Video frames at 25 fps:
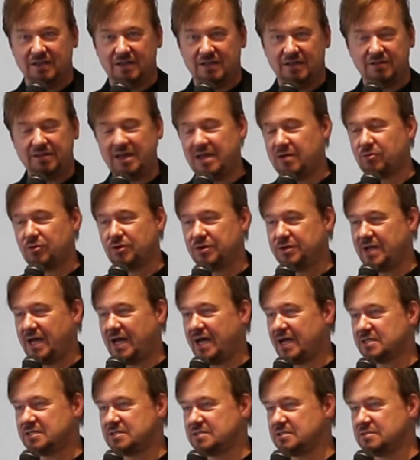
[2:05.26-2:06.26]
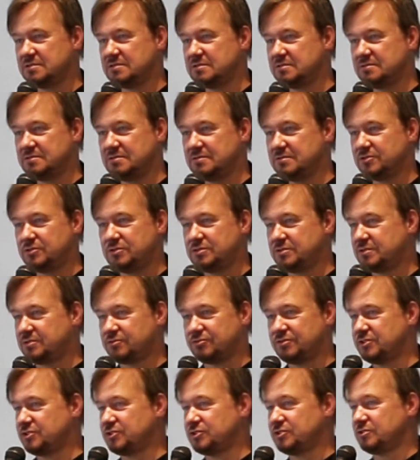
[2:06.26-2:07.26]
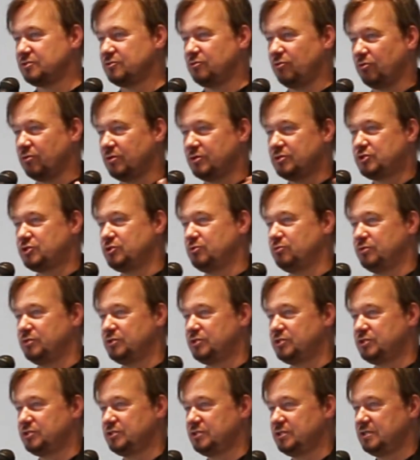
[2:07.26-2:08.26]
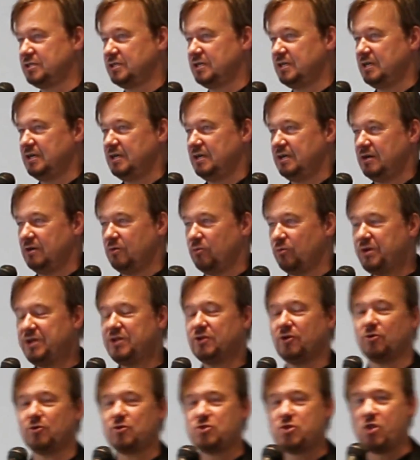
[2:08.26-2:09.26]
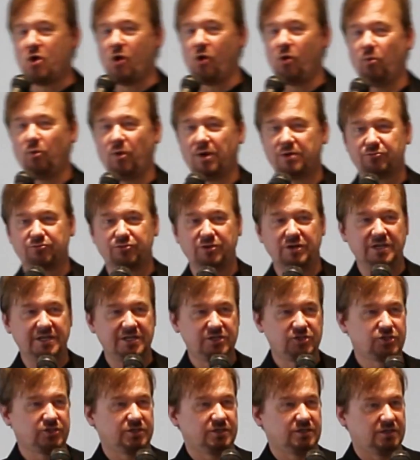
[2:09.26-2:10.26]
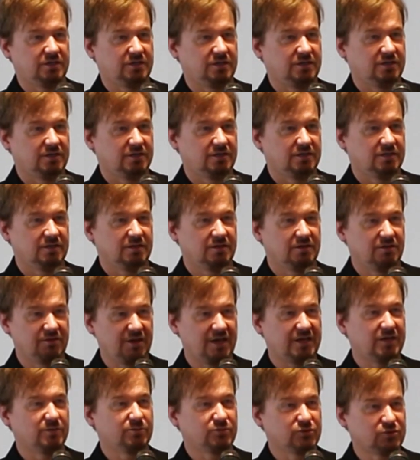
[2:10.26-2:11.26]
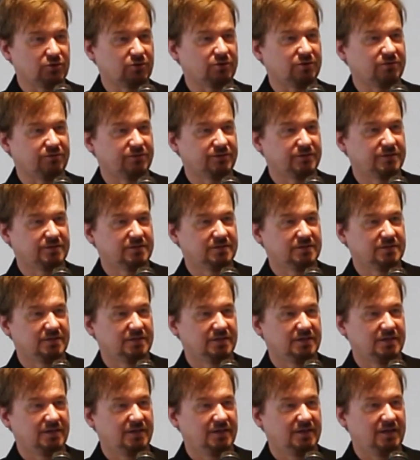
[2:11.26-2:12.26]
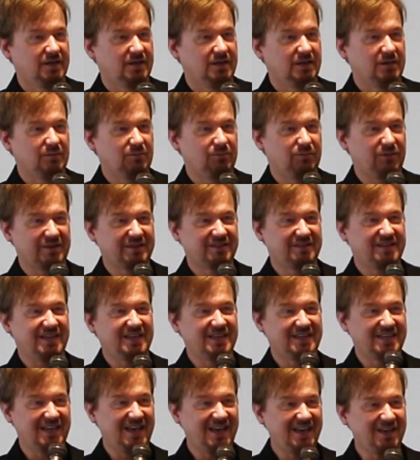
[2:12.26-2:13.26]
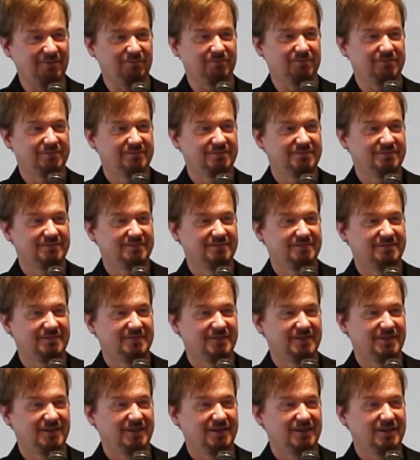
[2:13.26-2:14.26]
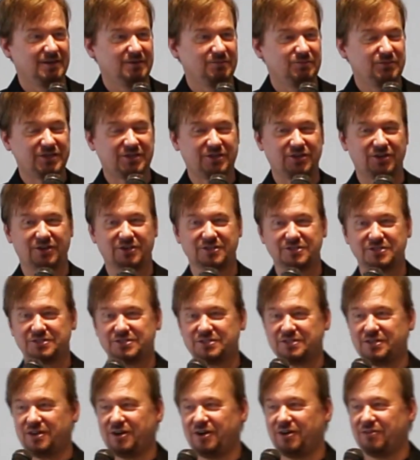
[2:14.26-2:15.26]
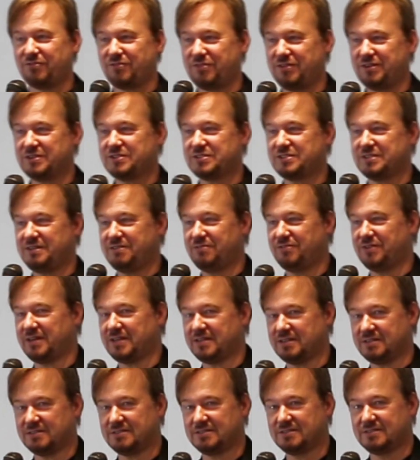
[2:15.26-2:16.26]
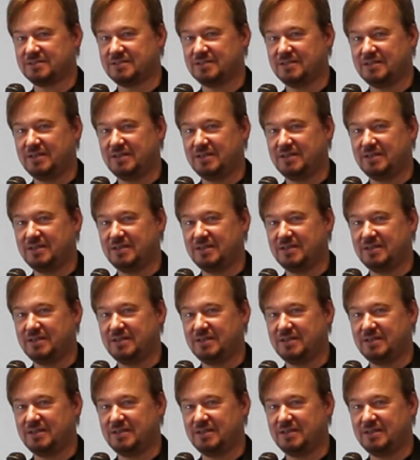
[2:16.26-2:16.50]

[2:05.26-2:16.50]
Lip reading: They were not Christian or Jewish. We don't know what religion they observed. But they came because of this event.